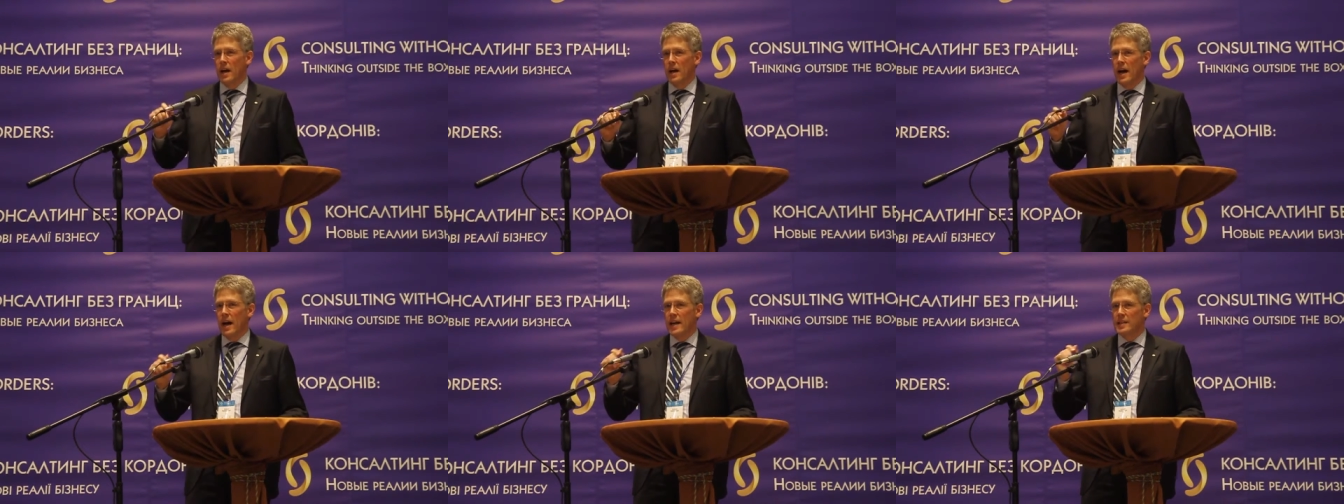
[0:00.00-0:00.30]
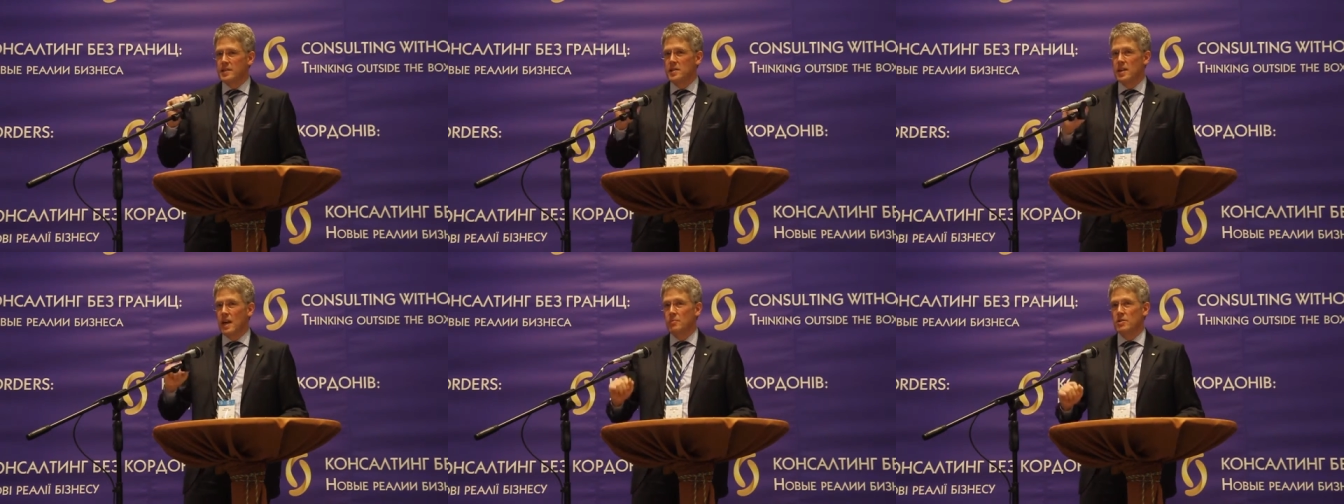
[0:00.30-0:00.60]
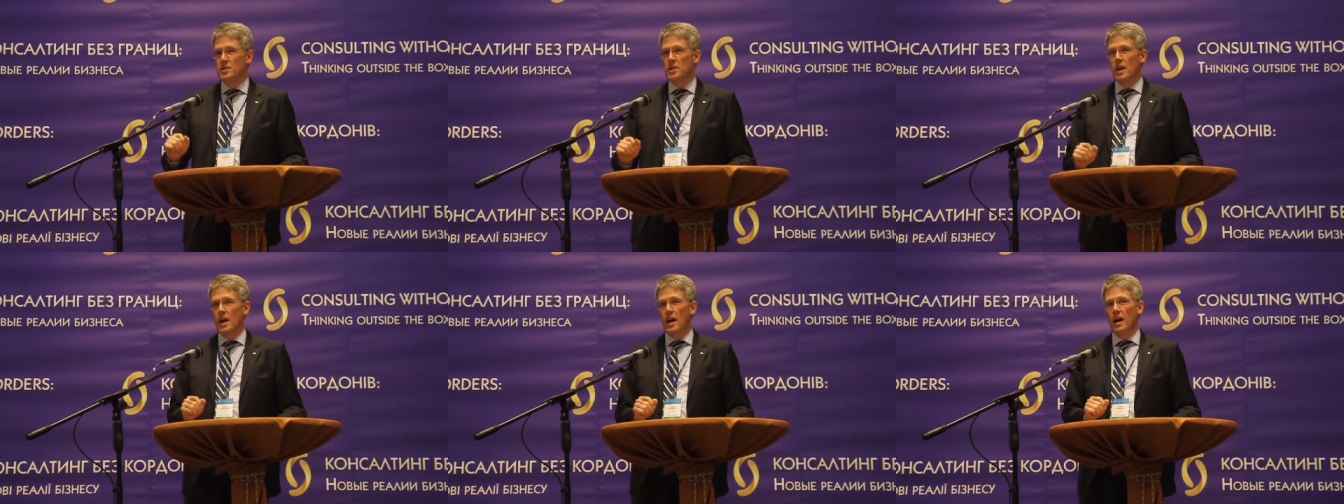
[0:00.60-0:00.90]

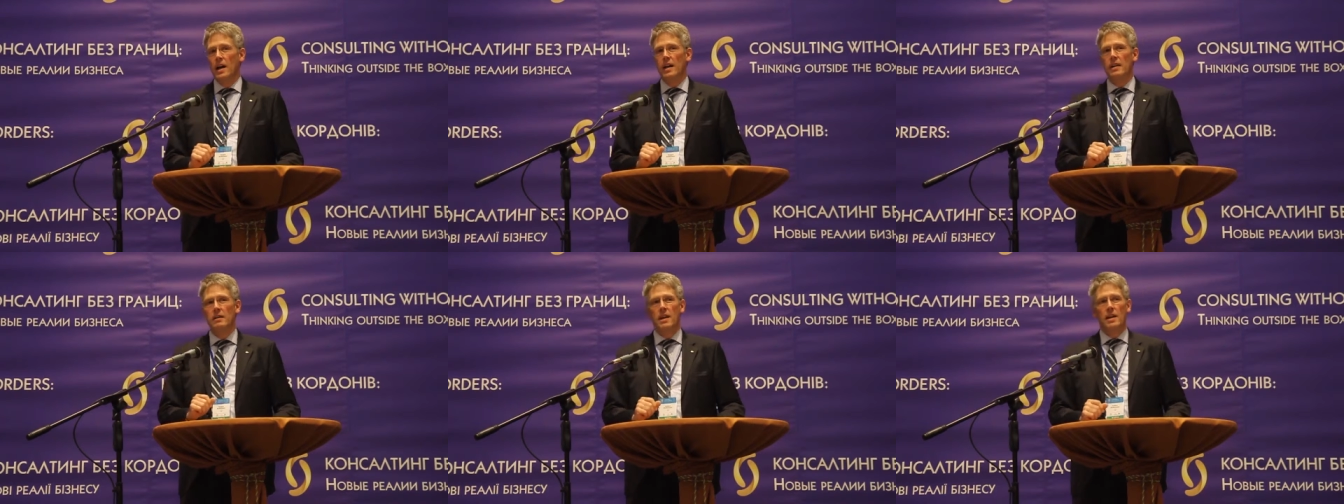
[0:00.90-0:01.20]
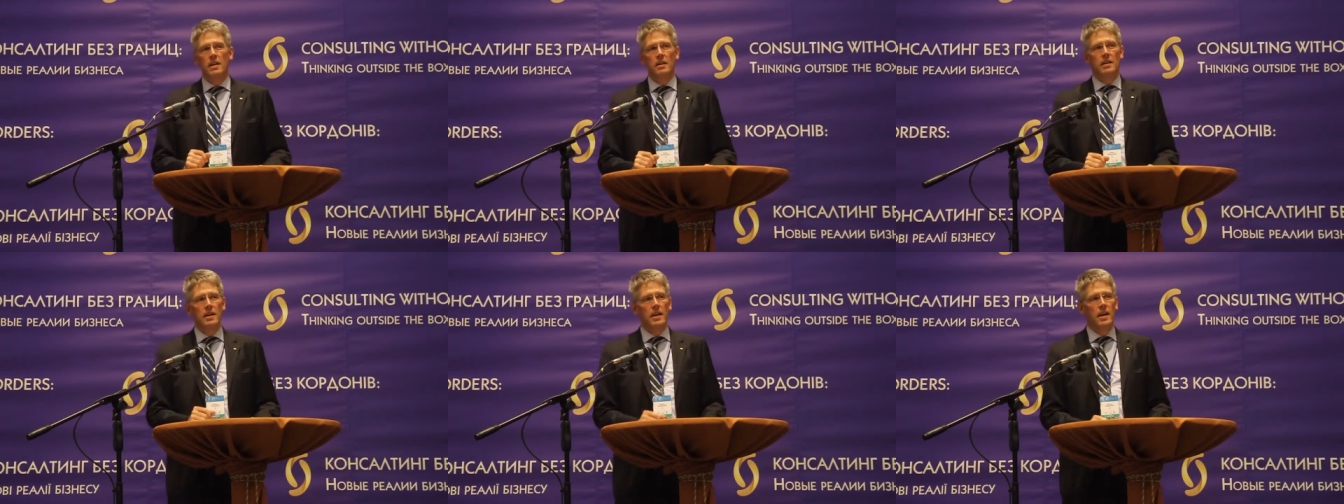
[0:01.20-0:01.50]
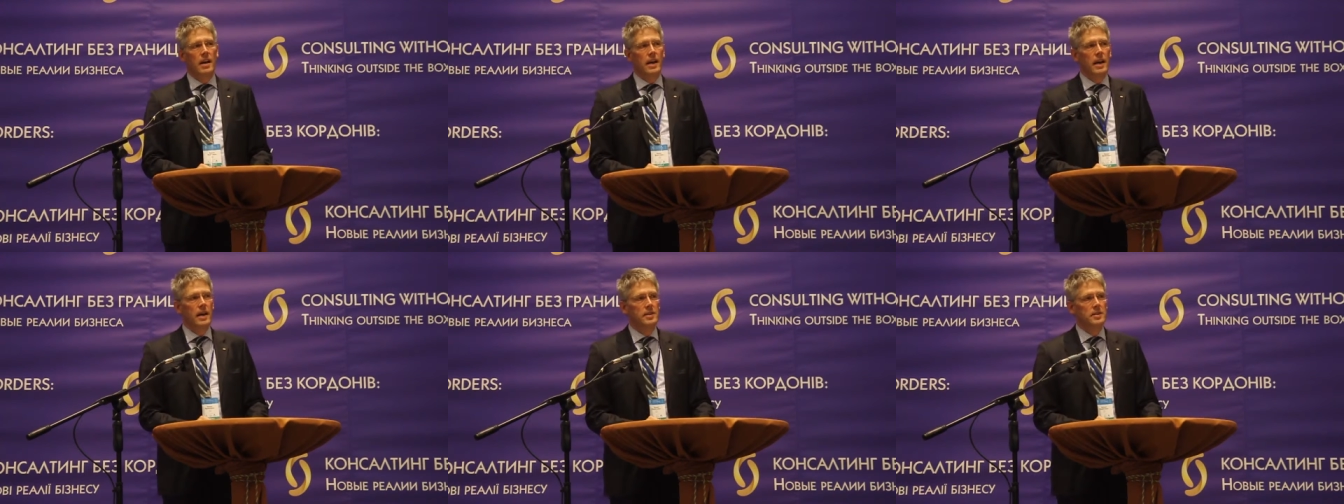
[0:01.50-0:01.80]
ICMCI
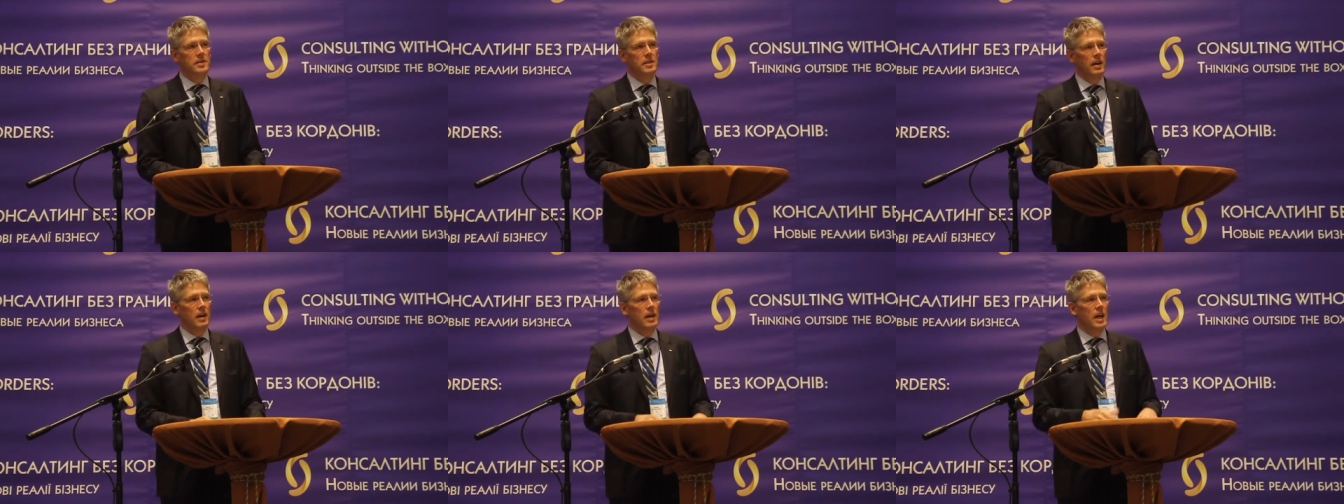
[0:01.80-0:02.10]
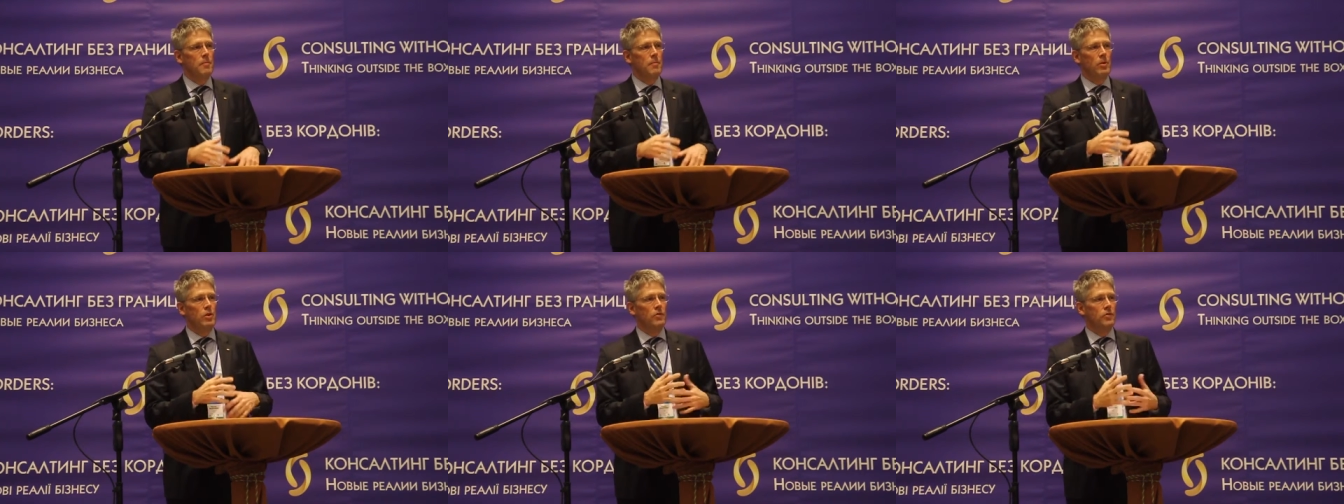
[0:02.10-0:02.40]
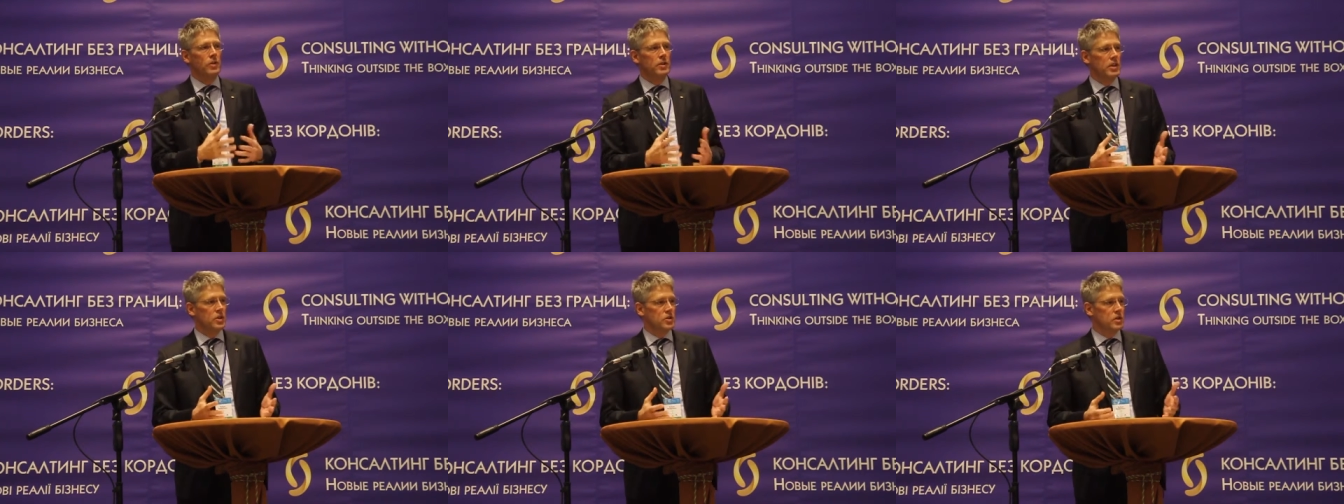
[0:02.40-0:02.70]
has a couple
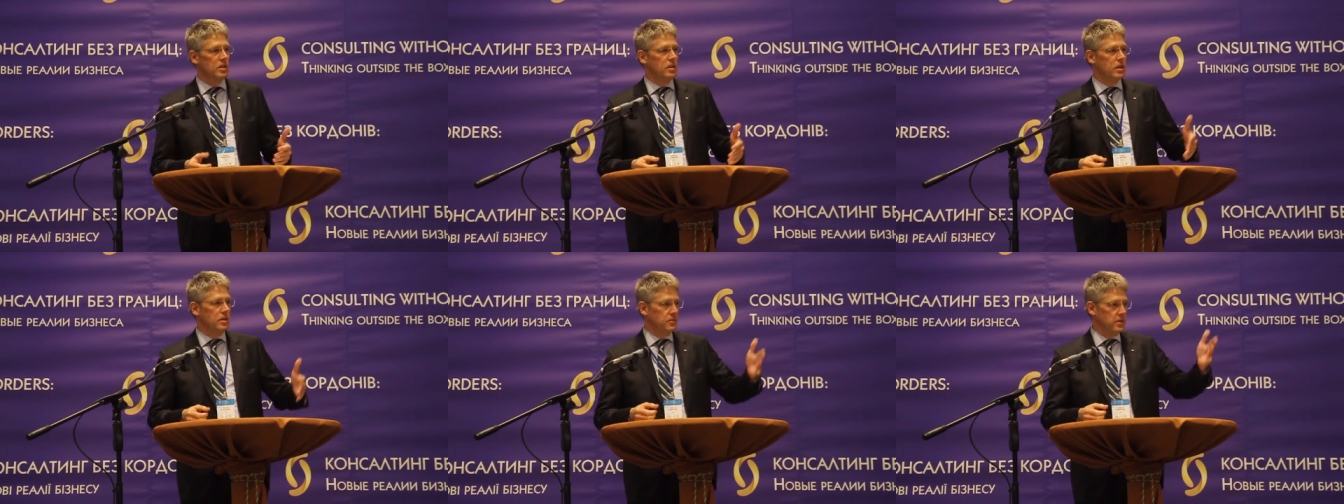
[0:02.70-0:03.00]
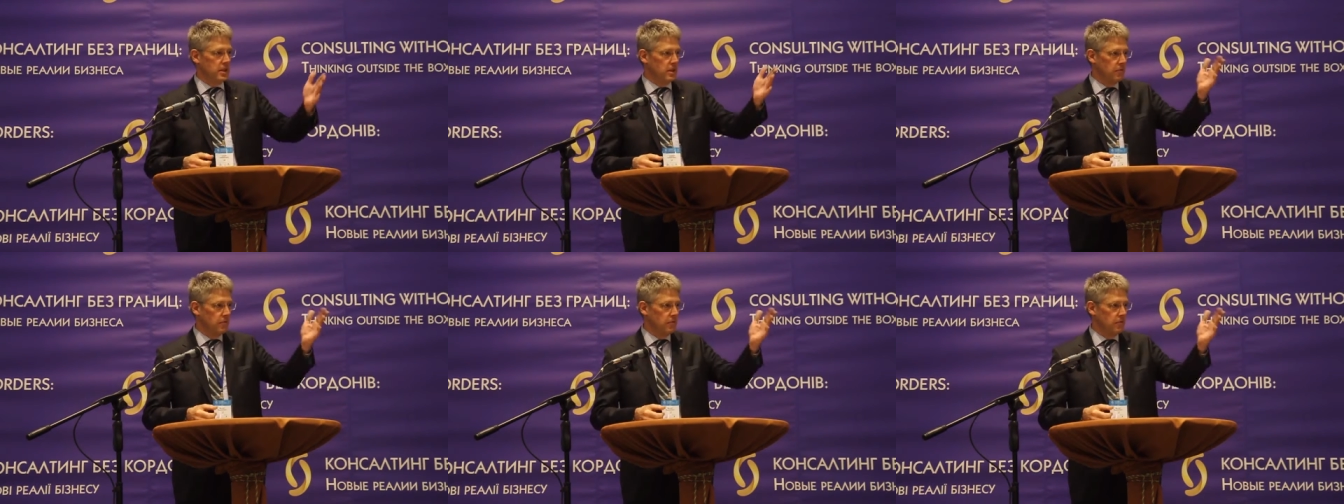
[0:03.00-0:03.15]
of initiatives,